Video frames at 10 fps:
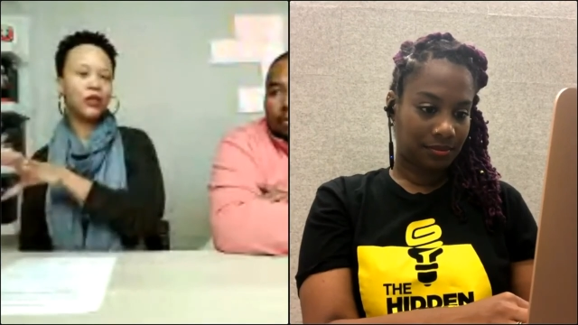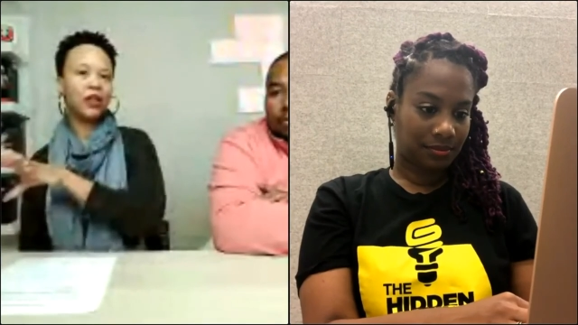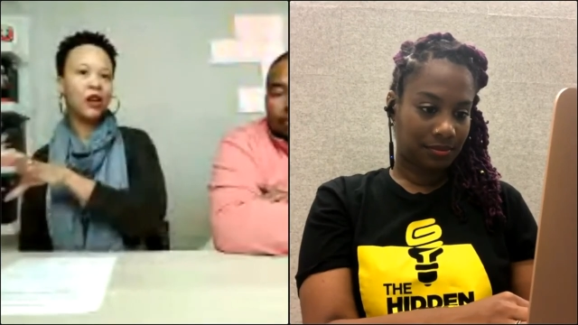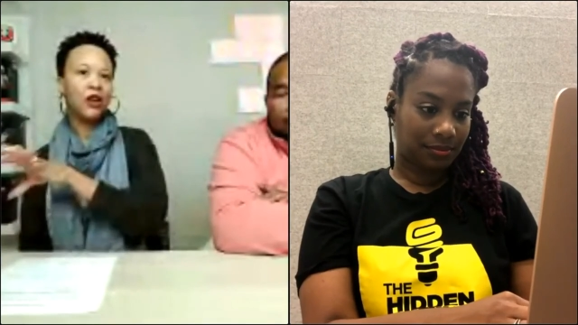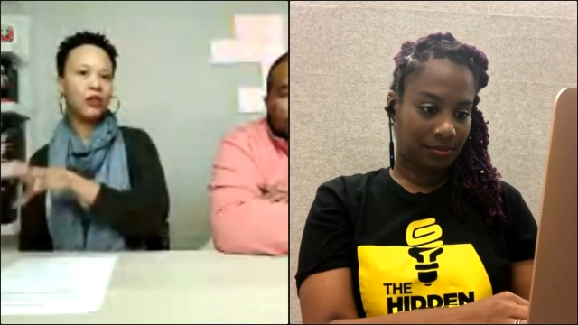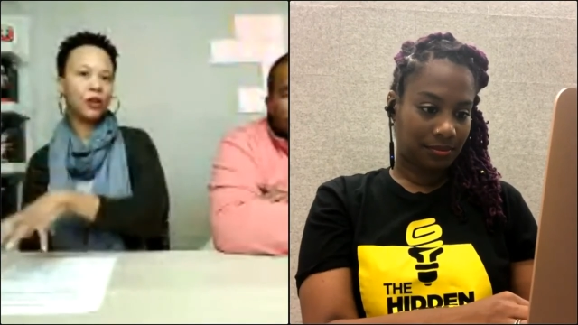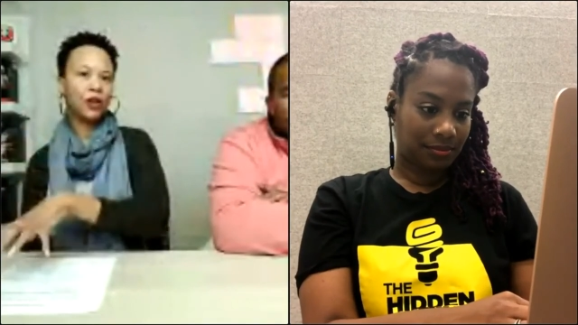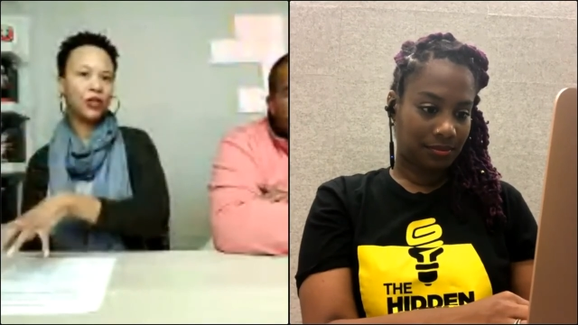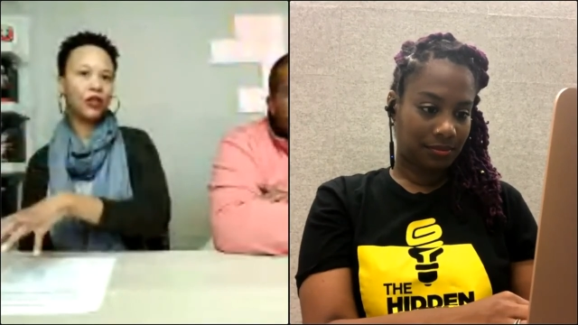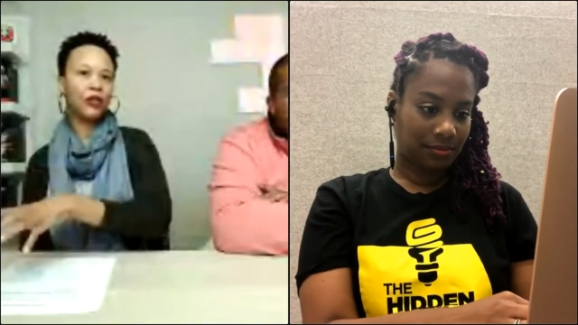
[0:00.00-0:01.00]
Speaker 1: so on and
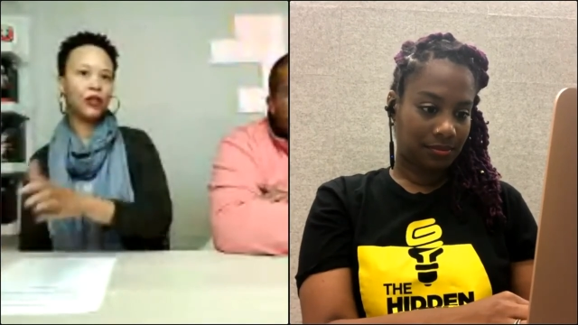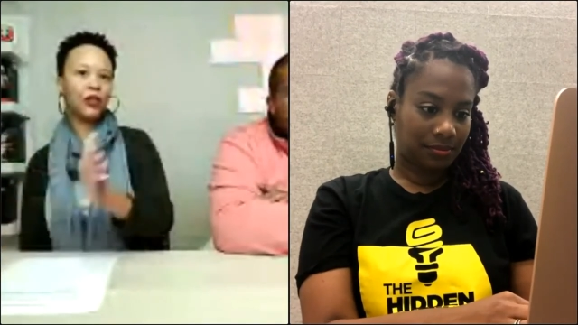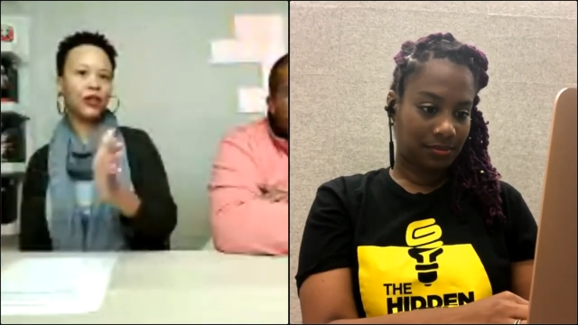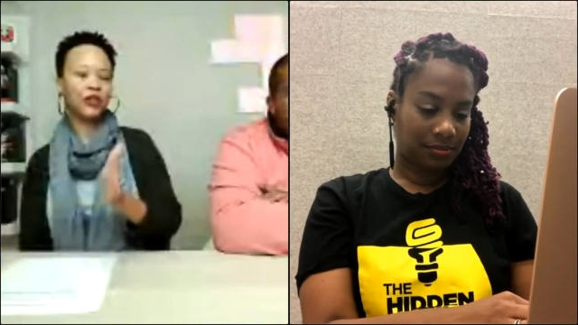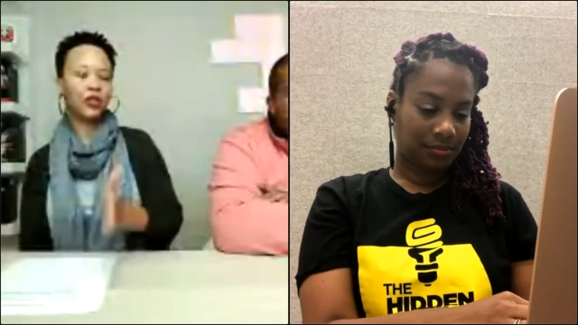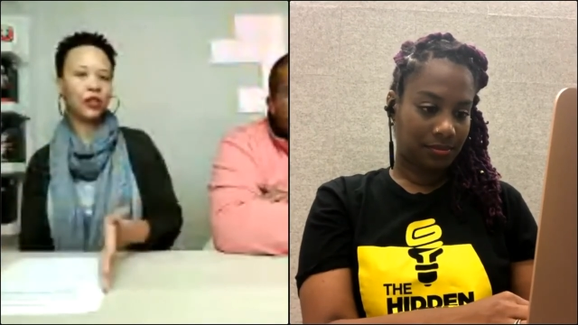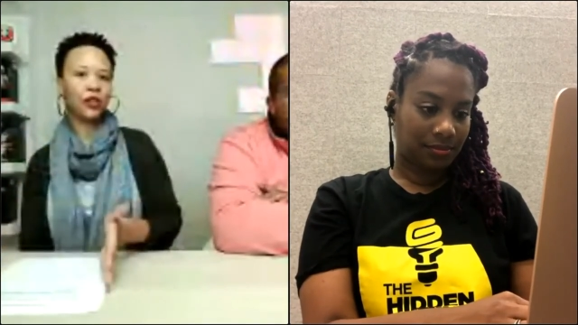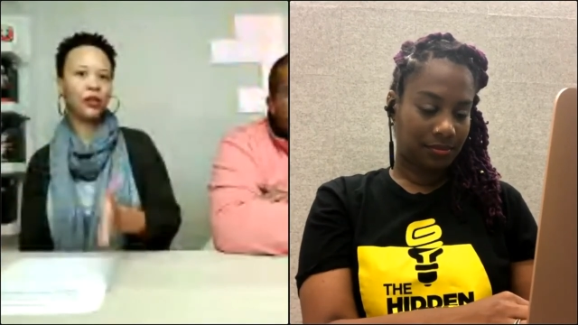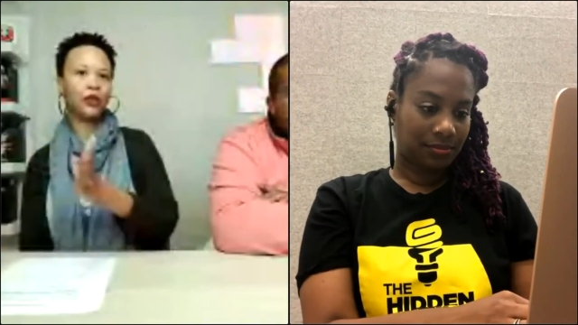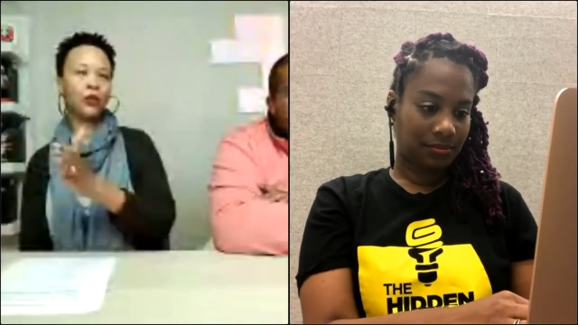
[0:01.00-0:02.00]
so forth,
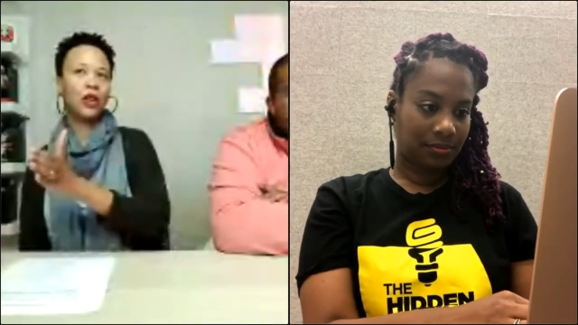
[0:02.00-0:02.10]
to